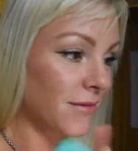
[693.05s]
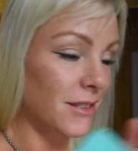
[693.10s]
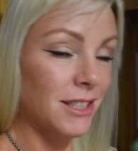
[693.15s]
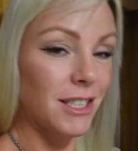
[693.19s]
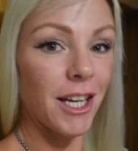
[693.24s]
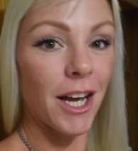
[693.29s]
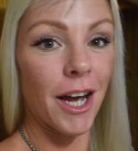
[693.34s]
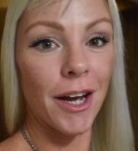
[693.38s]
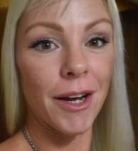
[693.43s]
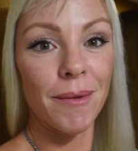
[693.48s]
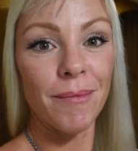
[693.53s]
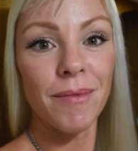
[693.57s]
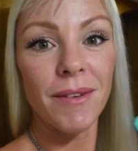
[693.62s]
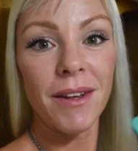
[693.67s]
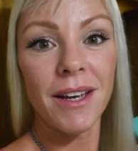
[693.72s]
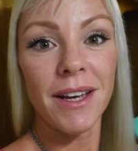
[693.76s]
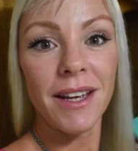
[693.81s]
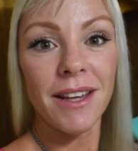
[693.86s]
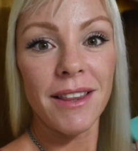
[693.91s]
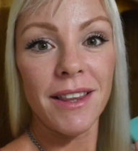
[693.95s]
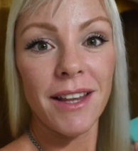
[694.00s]
So
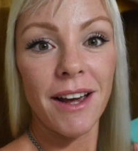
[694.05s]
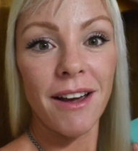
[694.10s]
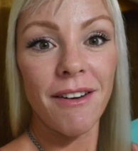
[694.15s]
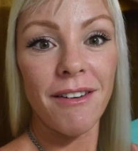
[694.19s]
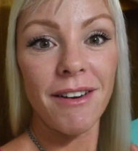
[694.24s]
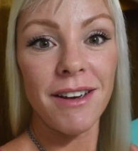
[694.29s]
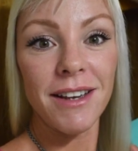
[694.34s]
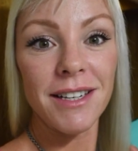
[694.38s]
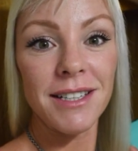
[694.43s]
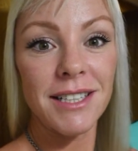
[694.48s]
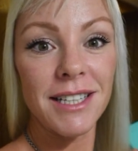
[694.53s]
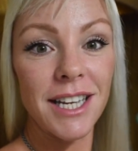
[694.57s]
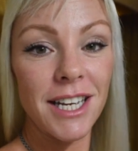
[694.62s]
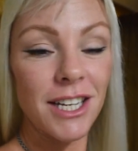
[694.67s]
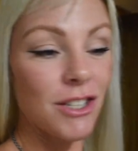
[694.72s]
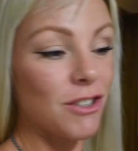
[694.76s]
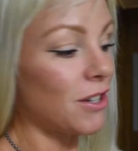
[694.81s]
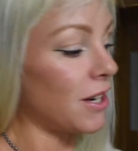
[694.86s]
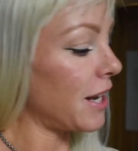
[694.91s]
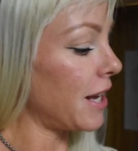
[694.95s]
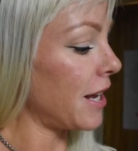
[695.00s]
there is
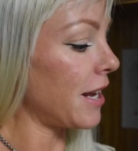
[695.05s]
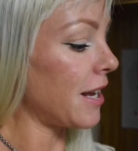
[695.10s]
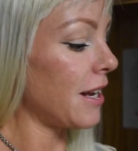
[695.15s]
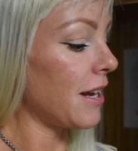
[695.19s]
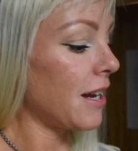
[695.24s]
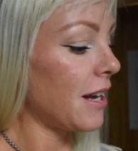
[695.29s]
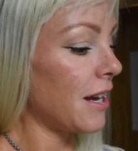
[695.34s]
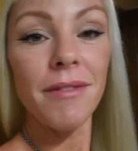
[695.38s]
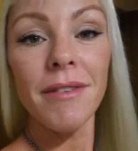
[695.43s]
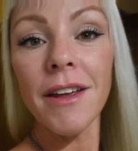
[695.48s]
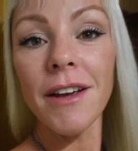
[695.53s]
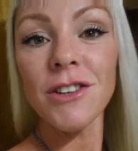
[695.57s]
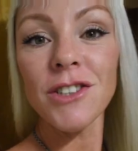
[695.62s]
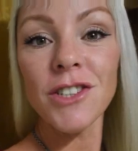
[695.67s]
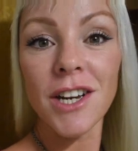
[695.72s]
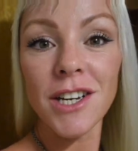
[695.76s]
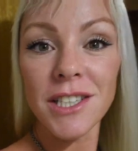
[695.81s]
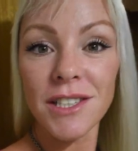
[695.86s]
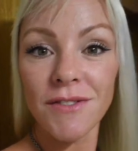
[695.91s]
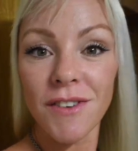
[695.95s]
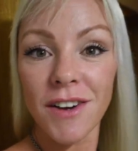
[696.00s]
literally no
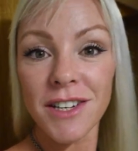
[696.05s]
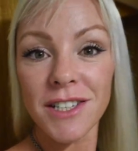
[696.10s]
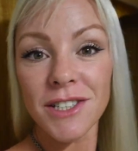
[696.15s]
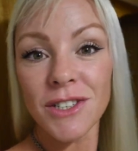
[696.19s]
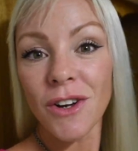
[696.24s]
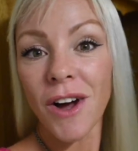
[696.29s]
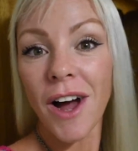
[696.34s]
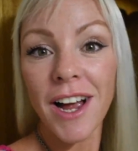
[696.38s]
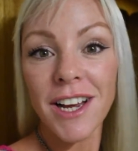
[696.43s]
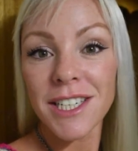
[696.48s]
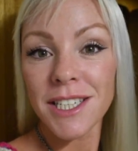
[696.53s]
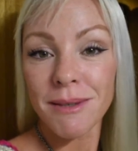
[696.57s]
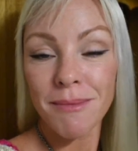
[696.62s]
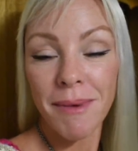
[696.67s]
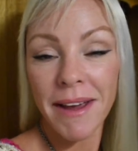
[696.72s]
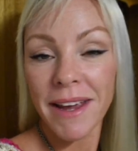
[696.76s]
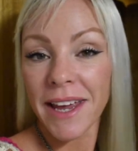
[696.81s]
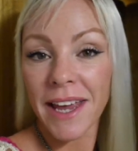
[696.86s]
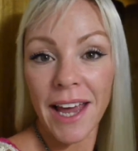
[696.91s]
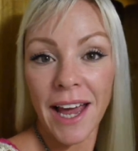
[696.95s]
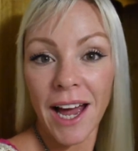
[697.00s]
chance of us not actually
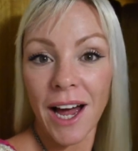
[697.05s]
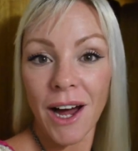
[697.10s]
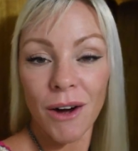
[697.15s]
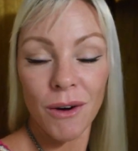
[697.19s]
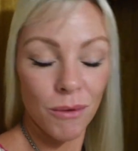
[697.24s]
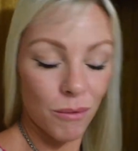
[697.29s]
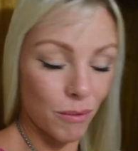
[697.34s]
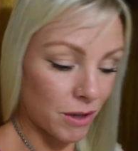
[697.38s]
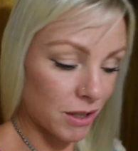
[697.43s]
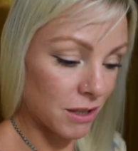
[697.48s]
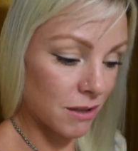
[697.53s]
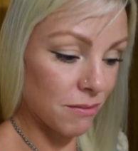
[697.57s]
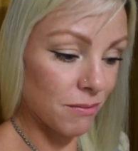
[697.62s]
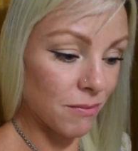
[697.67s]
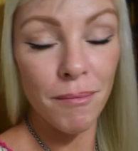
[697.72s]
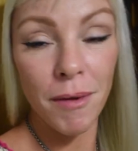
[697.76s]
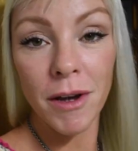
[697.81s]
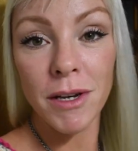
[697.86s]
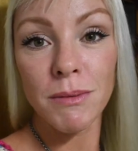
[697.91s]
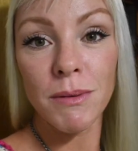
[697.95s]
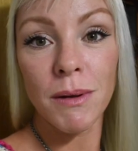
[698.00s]
making it out, which
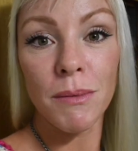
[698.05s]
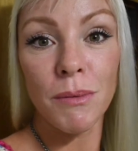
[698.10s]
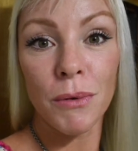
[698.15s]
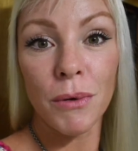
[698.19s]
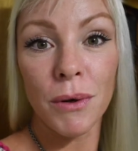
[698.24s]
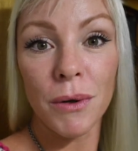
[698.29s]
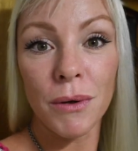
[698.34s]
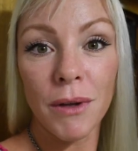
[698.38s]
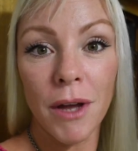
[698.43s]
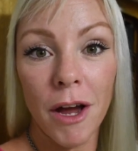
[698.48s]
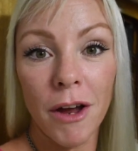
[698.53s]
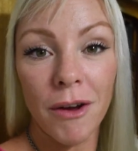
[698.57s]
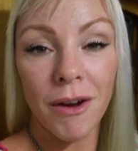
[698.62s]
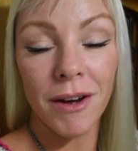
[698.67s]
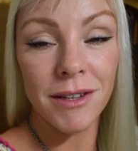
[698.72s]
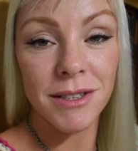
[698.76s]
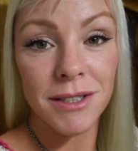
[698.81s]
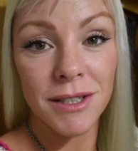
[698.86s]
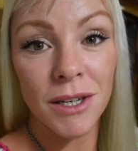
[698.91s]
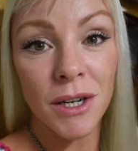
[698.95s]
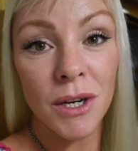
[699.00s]
most people who know
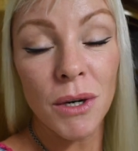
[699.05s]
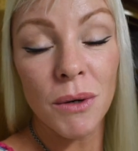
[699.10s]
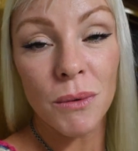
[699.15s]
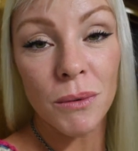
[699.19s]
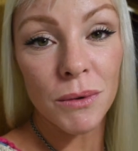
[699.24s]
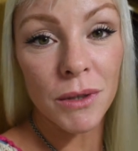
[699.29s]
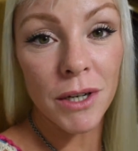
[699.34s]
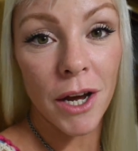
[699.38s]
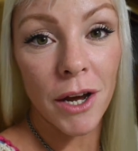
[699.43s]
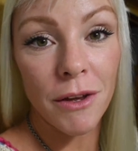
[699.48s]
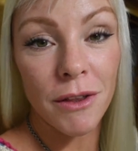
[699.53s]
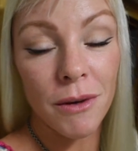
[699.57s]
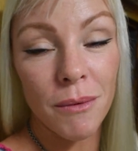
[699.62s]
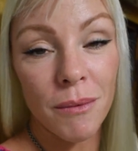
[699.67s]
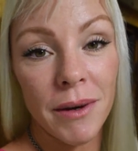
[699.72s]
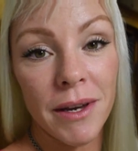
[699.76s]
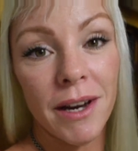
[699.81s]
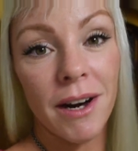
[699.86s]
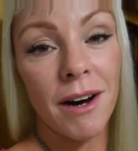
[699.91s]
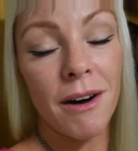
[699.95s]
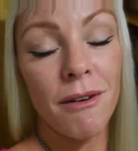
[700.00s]
us will know that
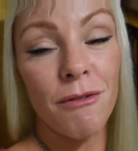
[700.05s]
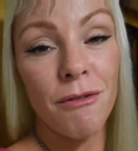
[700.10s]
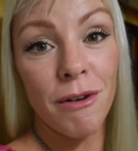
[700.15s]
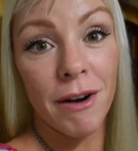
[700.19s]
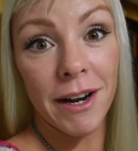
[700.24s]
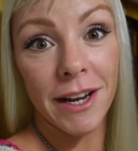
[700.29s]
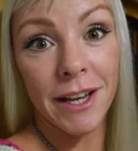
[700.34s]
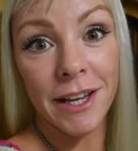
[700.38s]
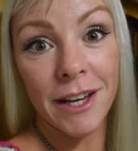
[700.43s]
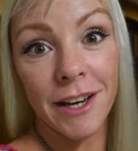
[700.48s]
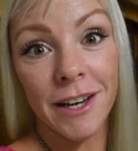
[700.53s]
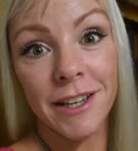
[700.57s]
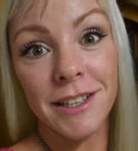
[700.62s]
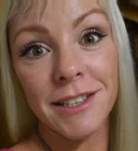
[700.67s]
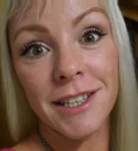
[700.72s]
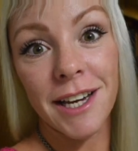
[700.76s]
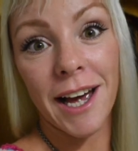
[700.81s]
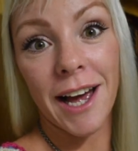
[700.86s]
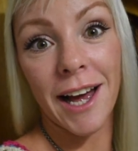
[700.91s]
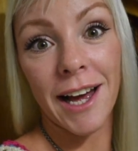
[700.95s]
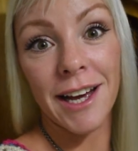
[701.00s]
we are really good
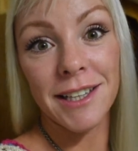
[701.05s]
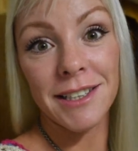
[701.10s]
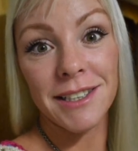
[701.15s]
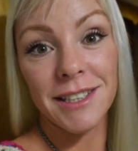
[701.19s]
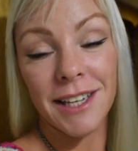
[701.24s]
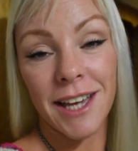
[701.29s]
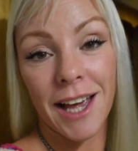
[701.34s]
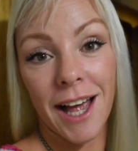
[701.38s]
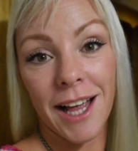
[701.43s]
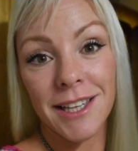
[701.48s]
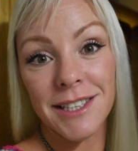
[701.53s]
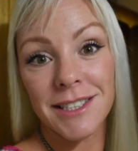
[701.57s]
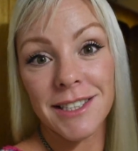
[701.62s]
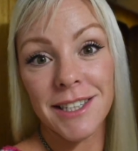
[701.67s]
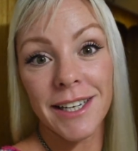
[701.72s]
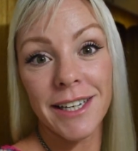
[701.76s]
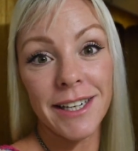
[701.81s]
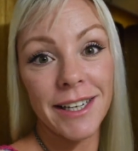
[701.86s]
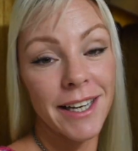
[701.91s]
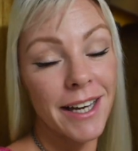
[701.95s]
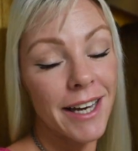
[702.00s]
at
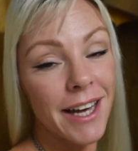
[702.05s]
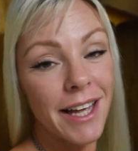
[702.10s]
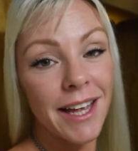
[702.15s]
cancelling